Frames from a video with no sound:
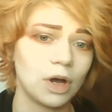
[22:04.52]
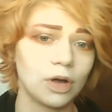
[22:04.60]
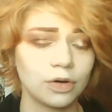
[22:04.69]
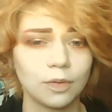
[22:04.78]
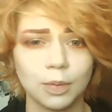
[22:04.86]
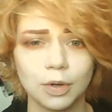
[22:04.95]

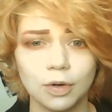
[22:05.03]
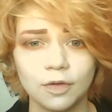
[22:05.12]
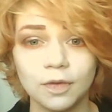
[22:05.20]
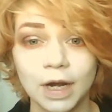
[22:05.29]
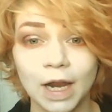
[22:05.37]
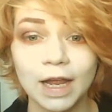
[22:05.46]
waterproof,
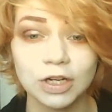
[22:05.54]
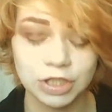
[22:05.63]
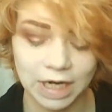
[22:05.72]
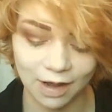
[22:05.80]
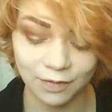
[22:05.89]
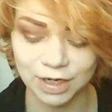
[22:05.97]
and I
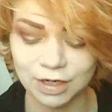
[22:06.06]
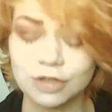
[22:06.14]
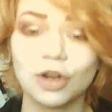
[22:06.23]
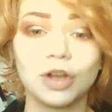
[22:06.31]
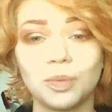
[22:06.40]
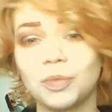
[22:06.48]
actually have it in a
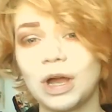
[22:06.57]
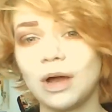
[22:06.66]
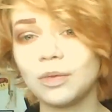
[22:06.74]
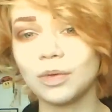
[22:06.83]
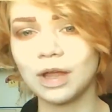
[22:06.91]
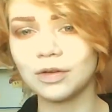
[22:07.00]
dark
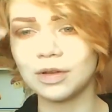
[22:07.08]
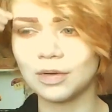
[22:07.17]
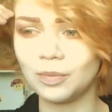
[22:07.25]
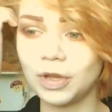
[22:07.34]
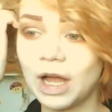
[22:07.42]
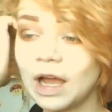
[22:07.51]
brown rather
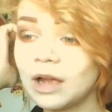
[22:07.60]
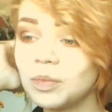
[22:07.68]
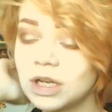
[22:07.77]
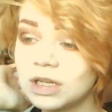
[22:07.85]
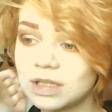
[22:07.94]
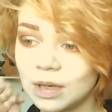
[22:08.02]
than black
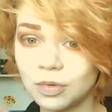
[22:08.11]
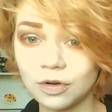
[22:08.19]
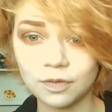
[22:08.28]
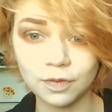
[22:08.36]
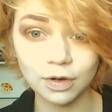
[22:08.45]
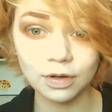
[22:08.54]
because I
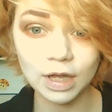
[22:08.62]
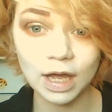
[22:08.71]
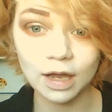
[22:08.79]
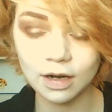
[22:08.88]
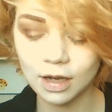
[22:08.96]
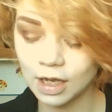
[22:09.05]
prefer
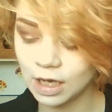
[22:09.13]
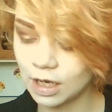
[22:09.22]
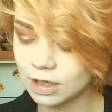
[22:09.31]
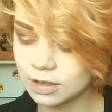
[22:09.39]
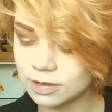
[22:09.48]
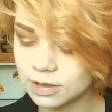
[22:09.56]
that.
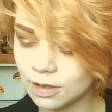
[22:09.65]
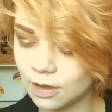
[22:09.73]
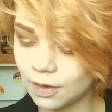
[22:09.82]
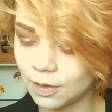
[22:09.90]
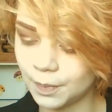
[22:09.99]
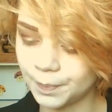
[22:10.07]

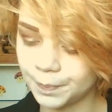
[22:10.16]
So,